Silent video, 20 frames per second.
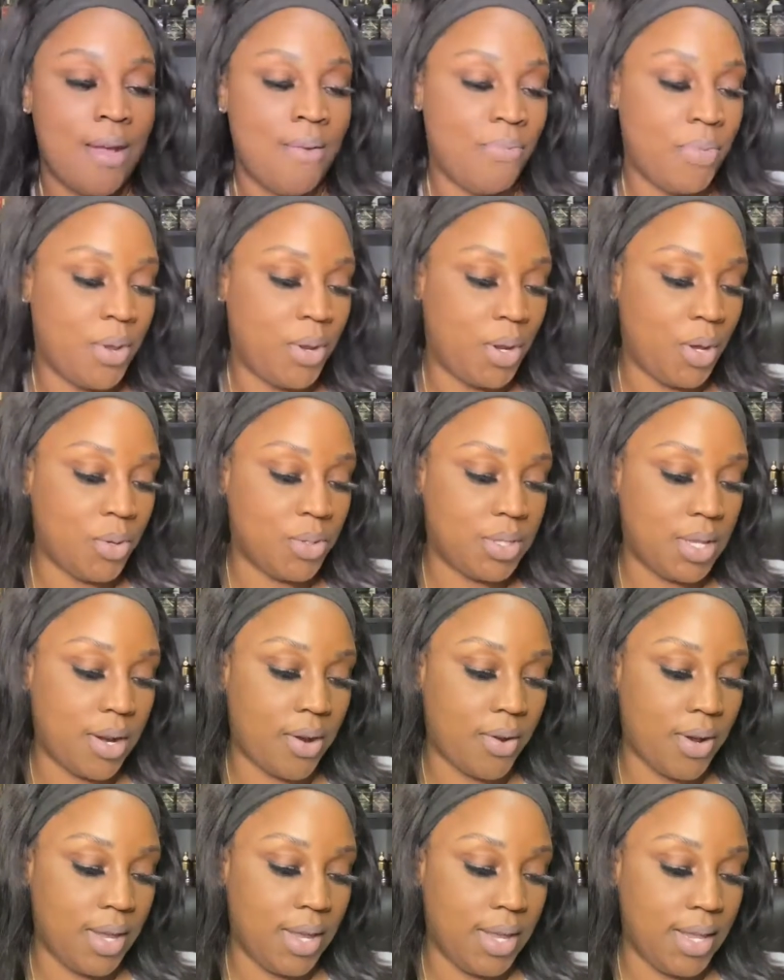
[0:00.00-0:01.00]
The notes that
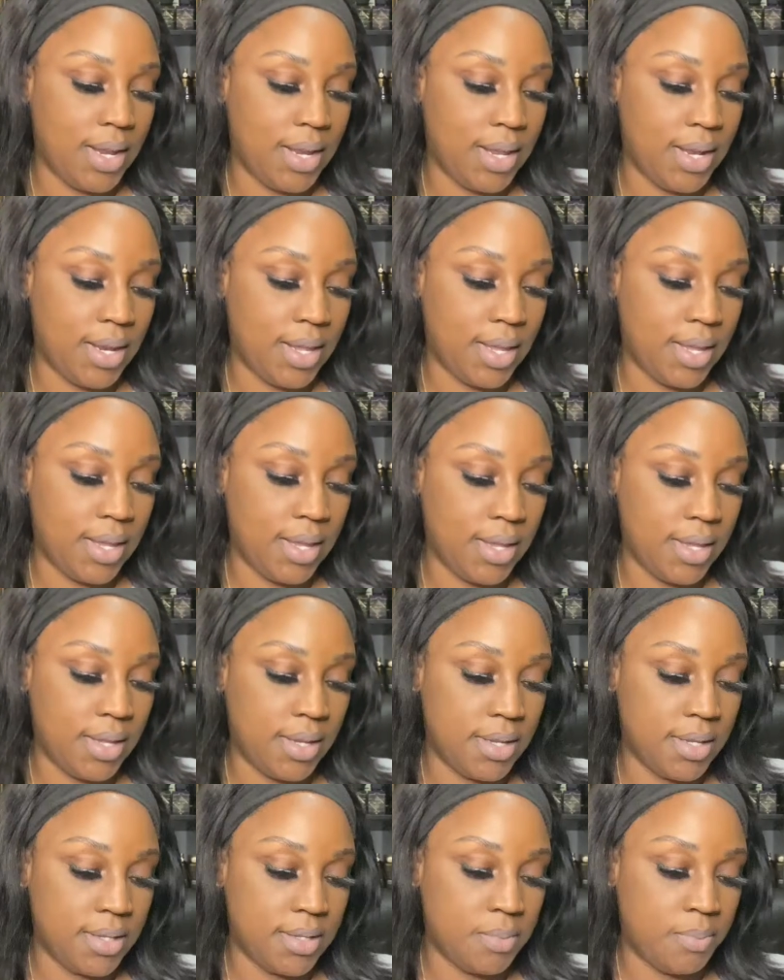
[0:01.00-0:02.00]
are in it
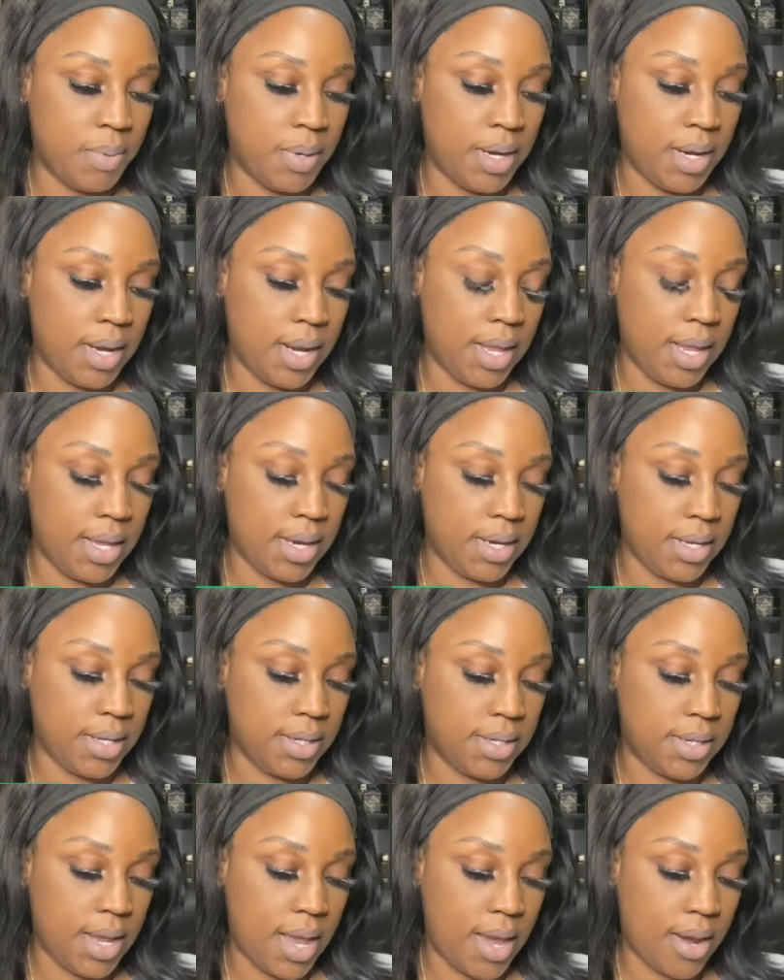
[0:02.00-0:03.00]
is banana,
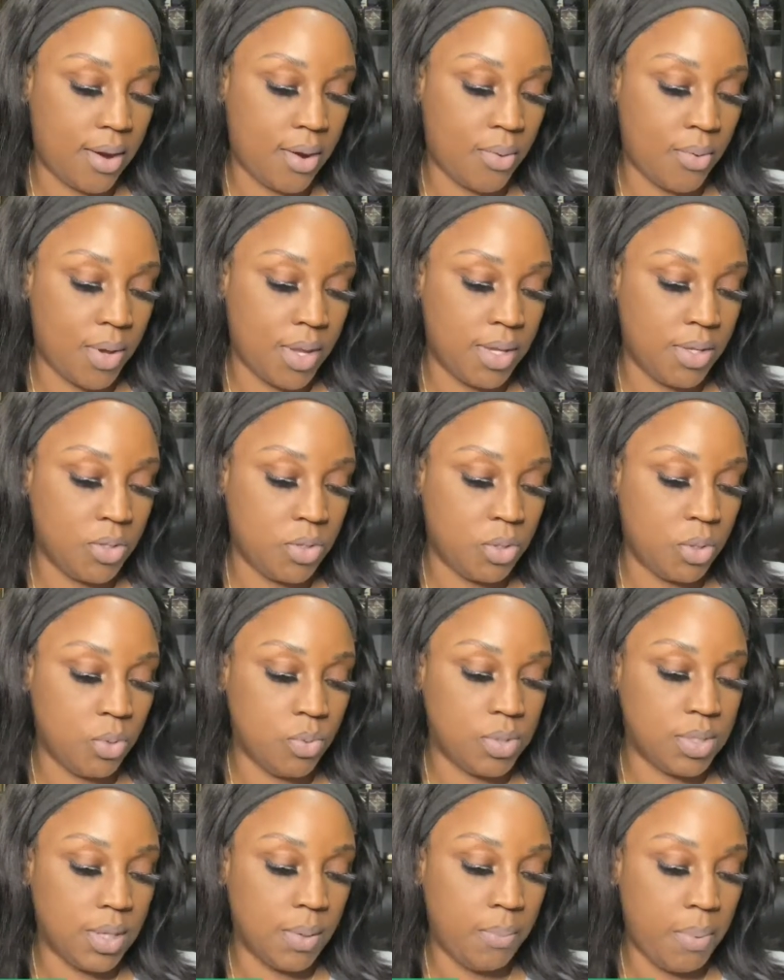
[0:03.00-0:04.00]
daiquiri,
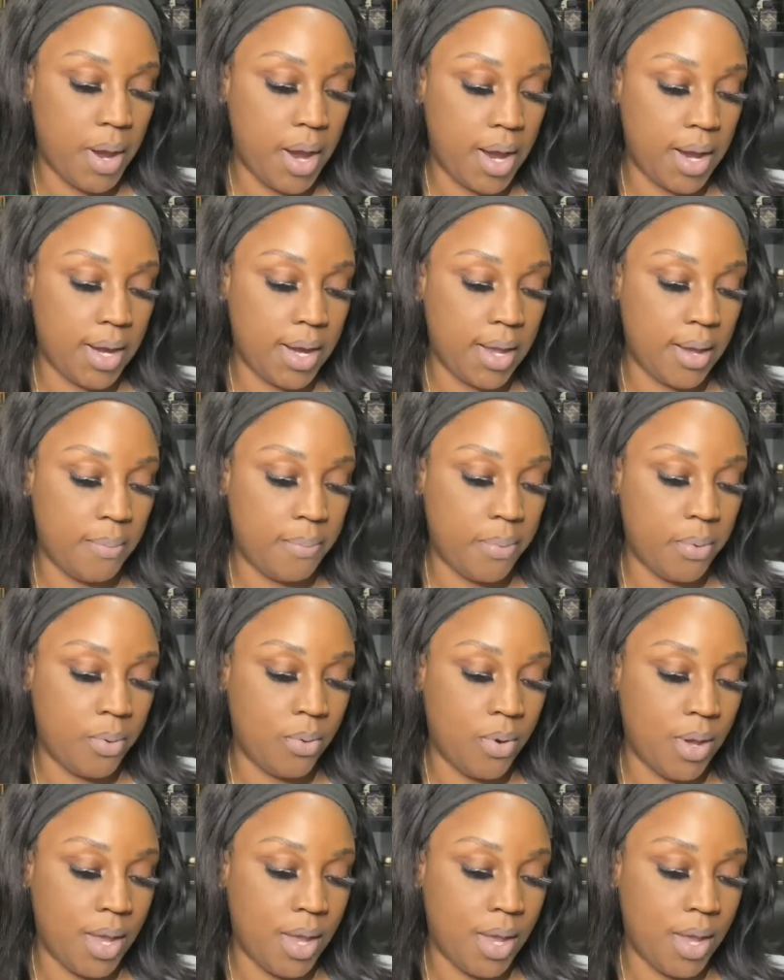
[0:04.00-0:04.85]
juicy pineapple,